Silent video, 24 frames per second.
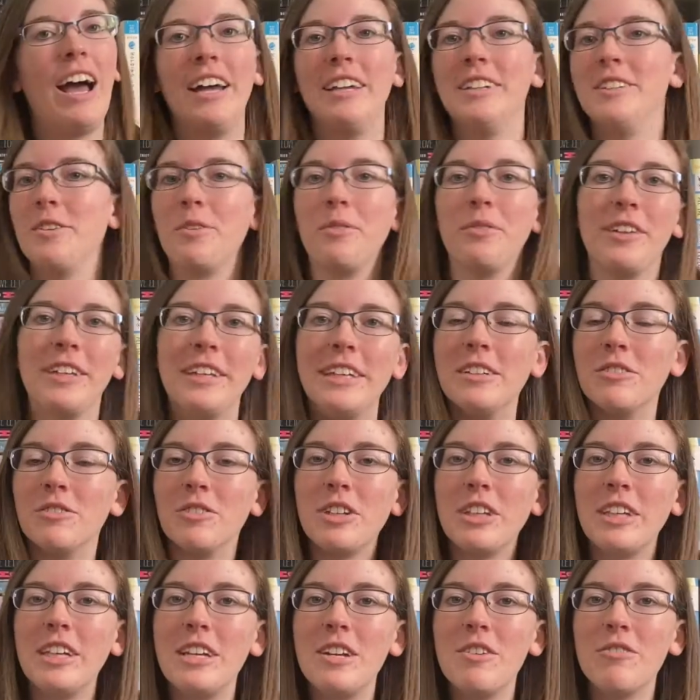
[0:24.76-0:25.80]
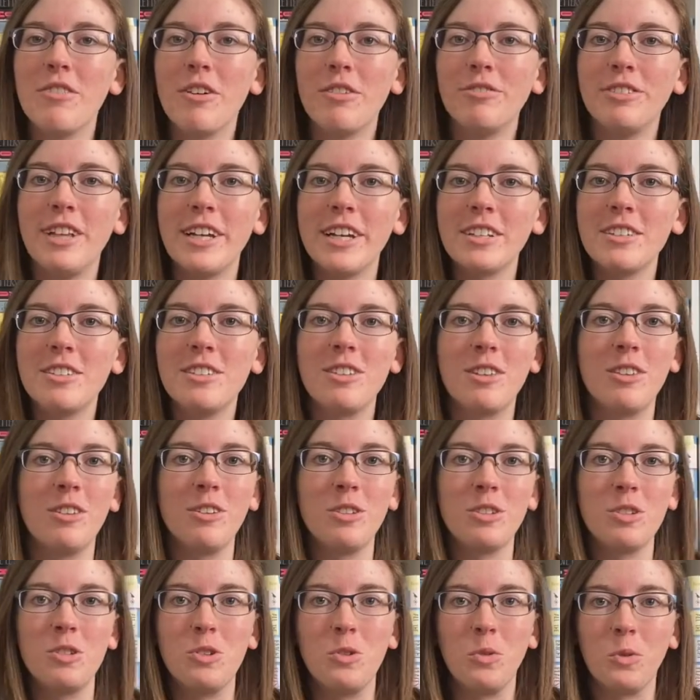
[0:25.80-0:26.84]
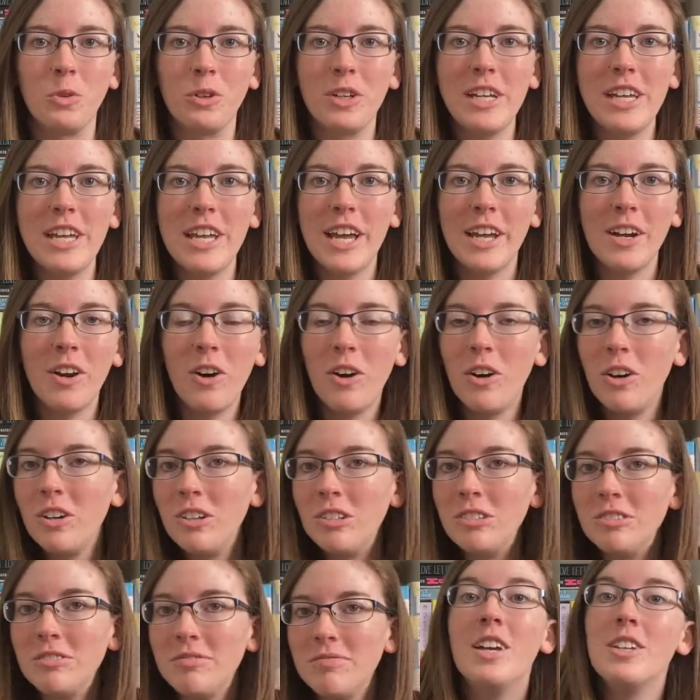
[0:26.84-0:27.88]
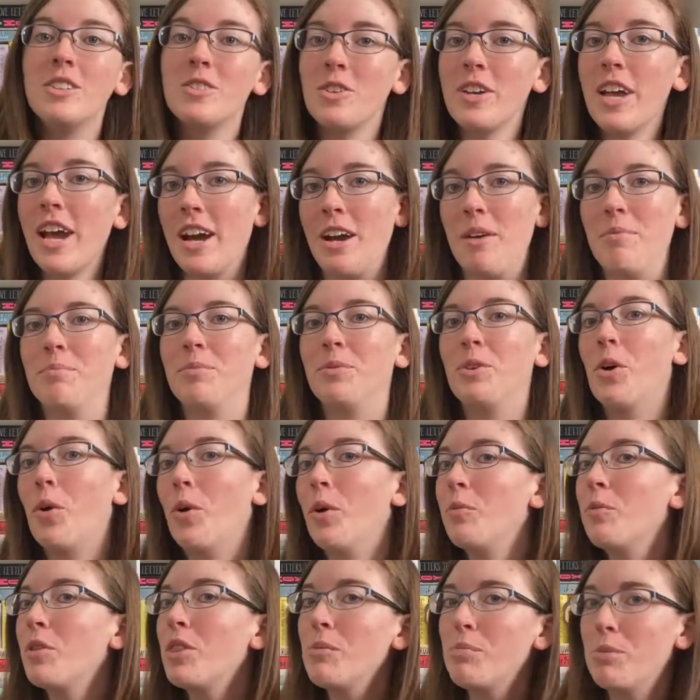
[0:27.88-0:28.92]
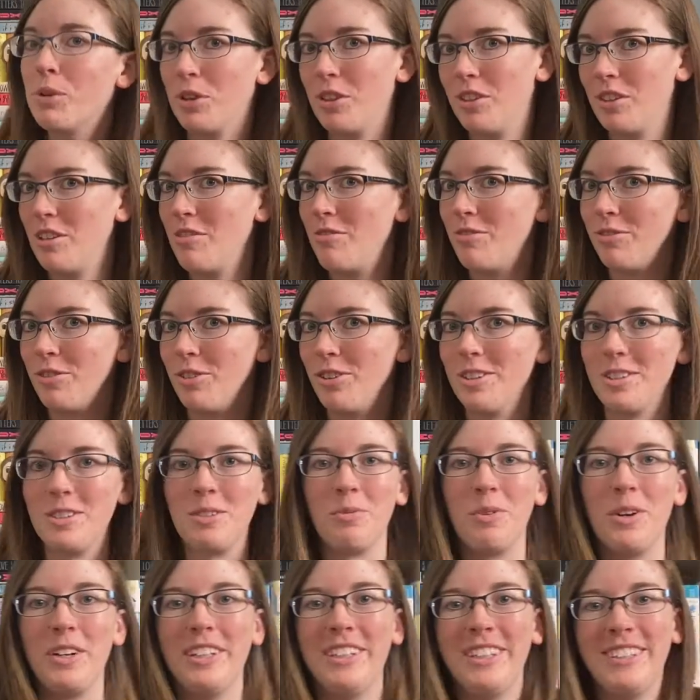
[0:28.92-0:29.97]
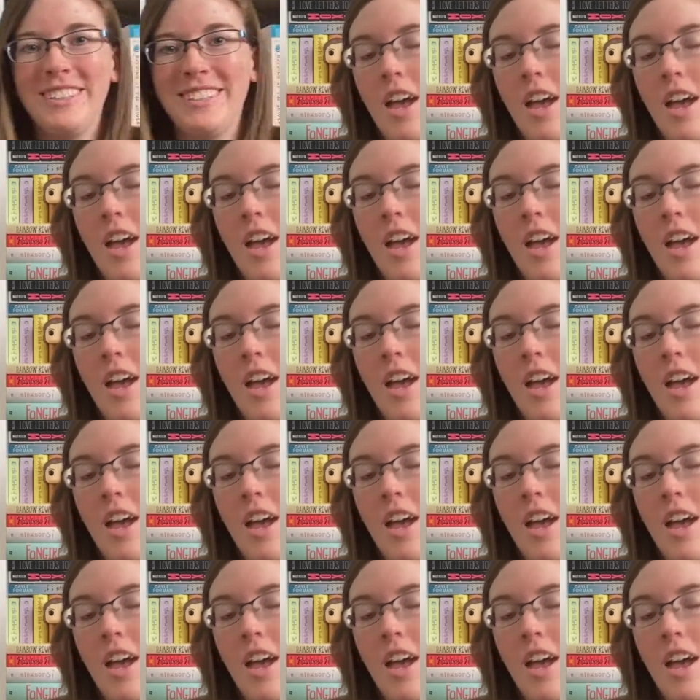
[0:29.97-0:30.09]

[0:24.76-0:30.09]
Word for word: I don't think it really reflects the story at all. So yeah, I'm going with The Book Thief for this one.